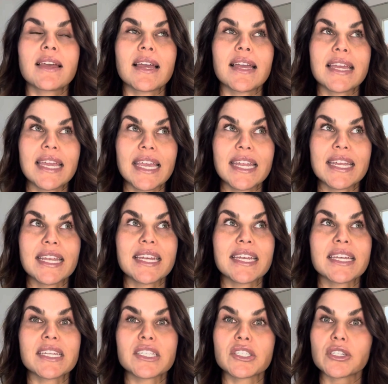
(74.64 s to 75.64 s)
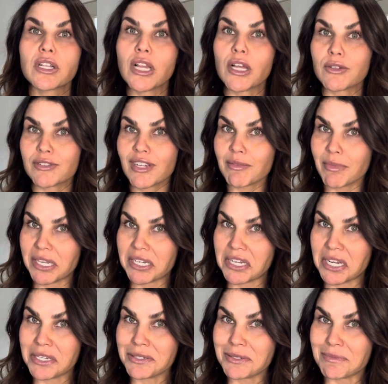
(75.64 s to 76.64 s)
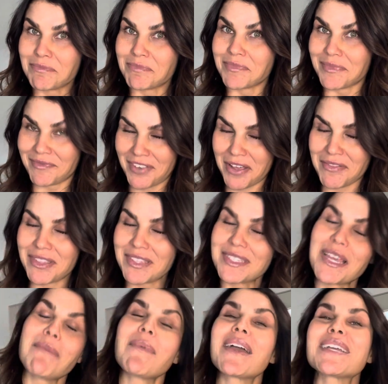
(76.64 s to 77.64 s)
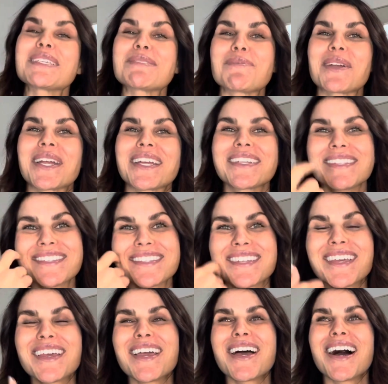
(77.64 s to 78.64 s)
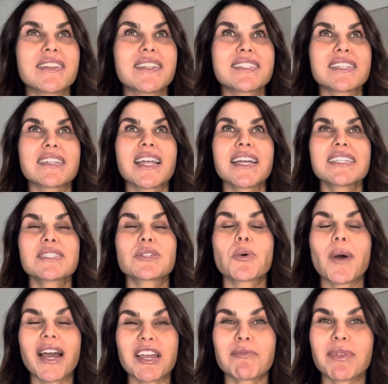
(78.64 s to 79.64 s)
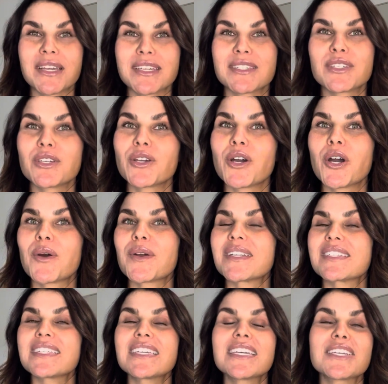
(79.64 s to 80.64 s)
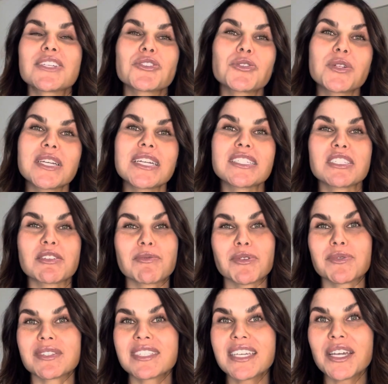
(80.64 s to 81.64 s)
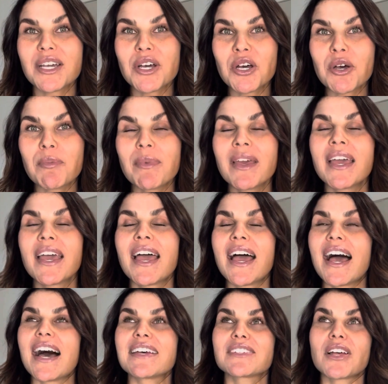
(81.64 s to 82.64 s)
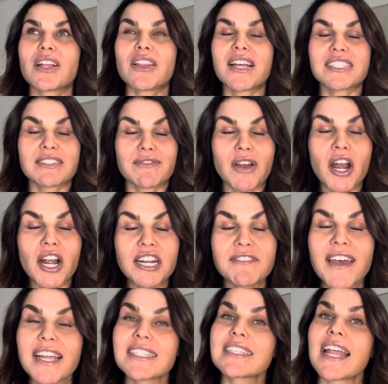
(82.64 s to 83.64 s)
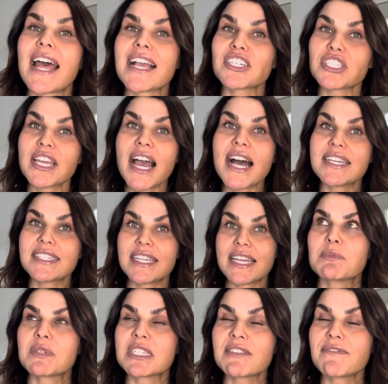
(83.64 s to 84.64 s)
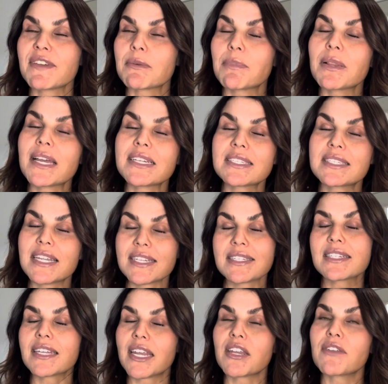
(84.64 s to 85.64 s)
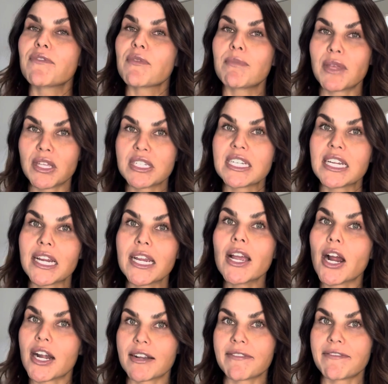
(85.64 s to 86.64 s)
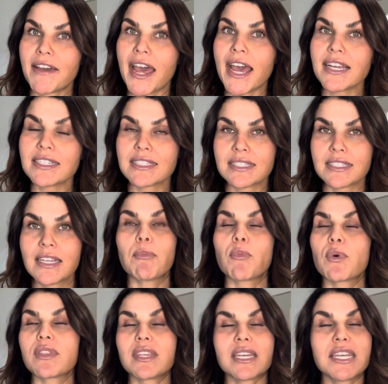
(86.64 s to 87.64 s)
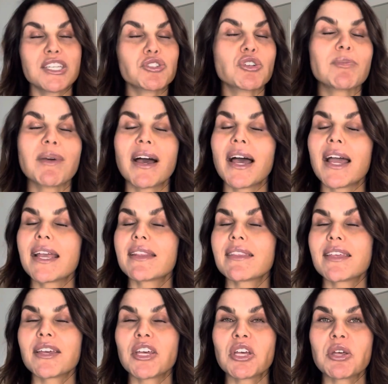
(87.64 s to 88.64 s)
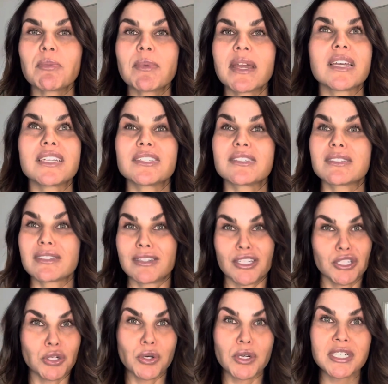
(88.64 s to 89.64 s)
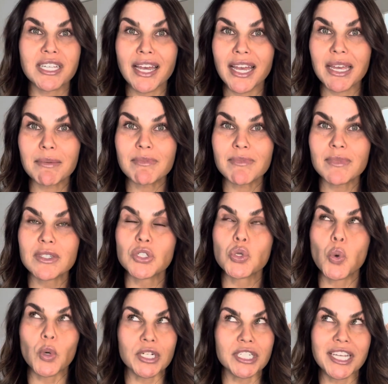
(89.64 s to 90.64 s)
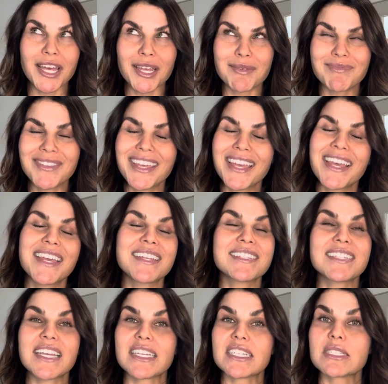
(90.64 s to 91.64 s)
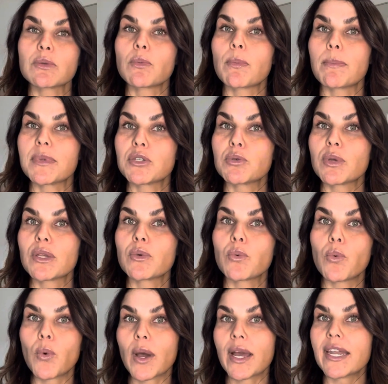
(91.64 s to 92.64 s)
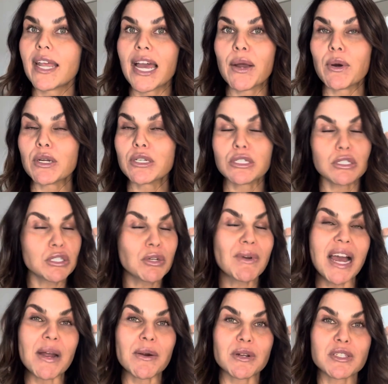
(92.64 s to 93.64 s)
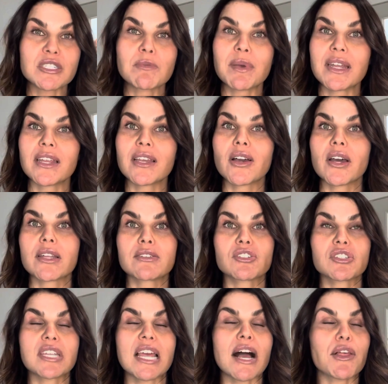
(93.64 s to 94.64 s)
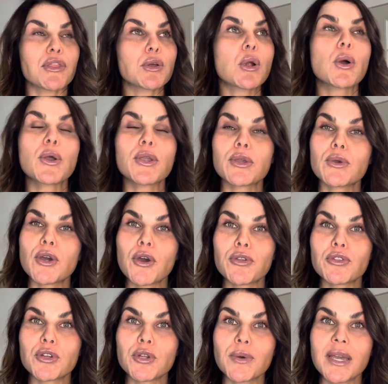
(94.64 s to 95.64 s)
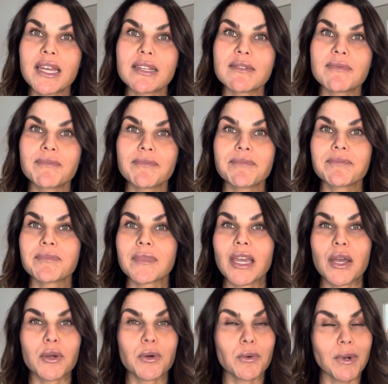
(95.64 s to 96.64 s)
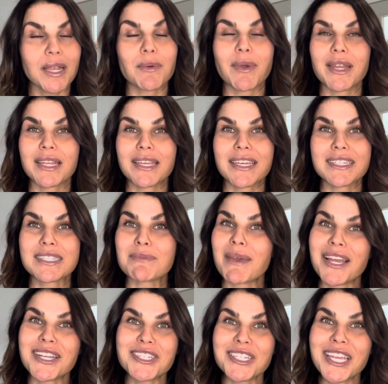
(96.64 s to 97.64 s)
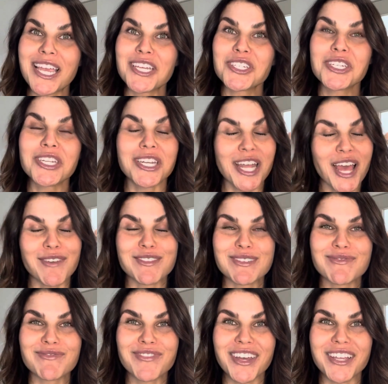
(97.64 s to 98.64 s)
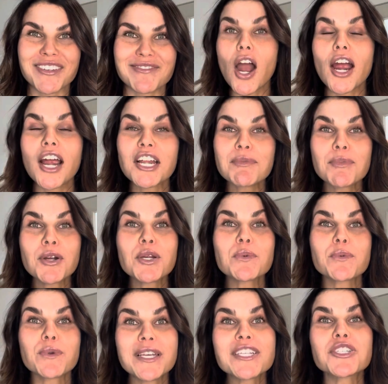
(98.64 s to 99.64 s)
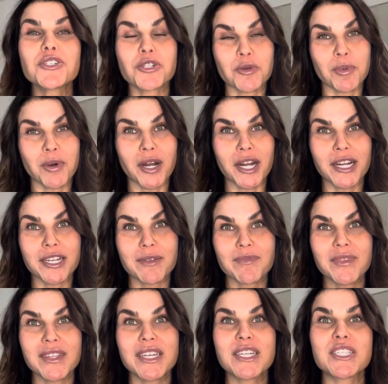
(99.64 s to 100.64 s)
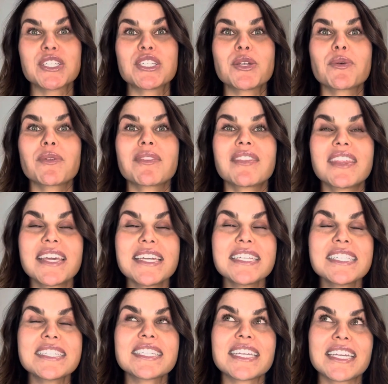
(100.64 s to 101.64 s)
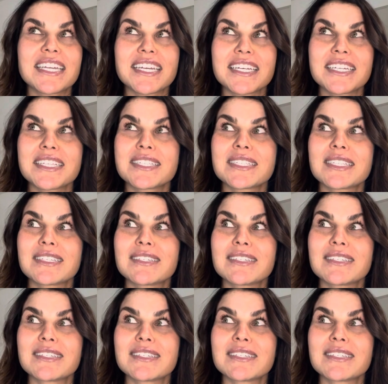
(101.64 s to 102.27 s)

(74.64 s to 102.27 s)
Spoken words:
It is closed on Mondays. Found this out by experience. It's a nice, quiet place to go and see history. It's a museum, has lots of artifacts. It actually has a specific place designated for military artifacts with the history behind them. The tour time takes between 1 hour to 2 hours, depending on just how thorough you go through it. A great way to get some education and have some fun. Ardmore Regional Park. So this is,